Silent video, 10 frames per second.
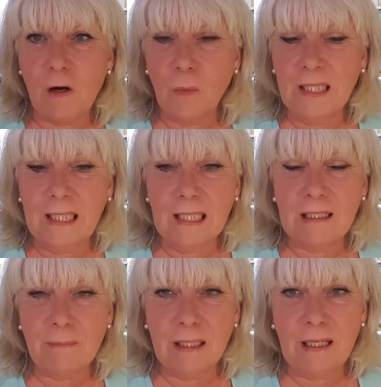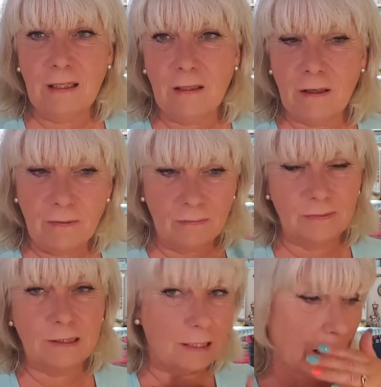all weekend and be,
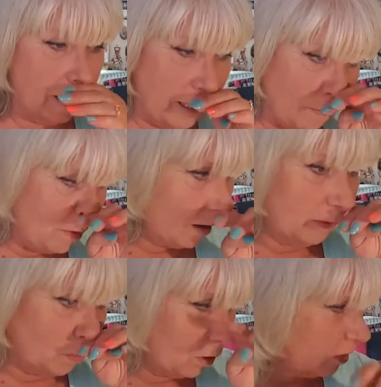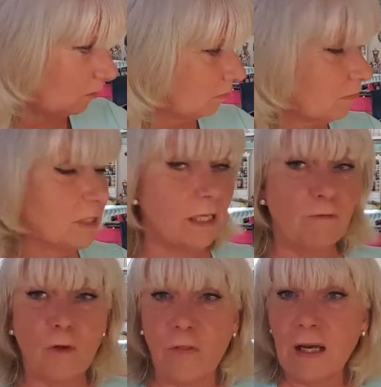and I'll probably work on
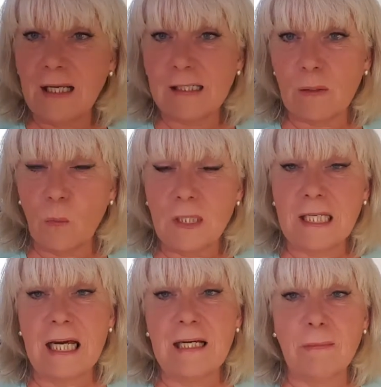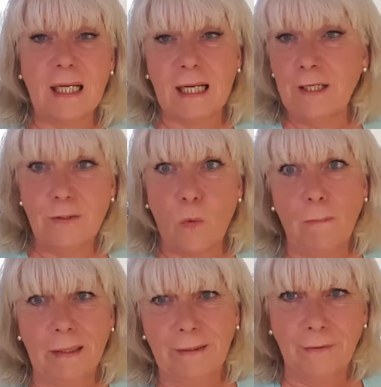several things at one time like I
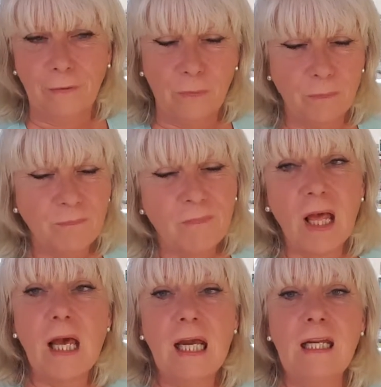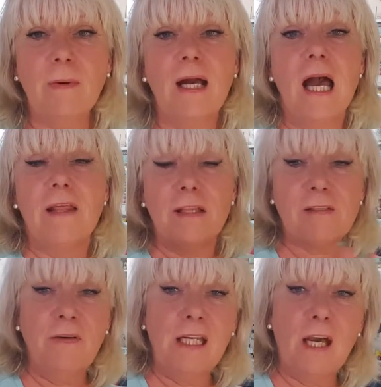normally do. Anyway,
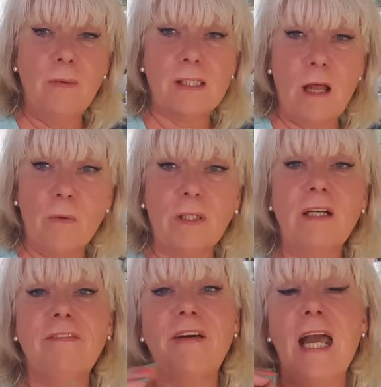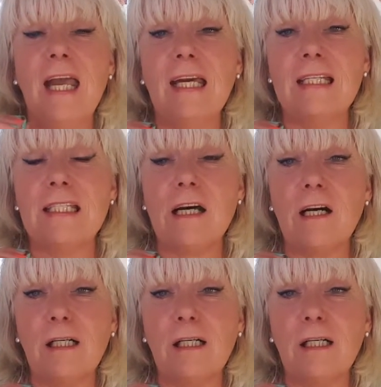this video is long enough, and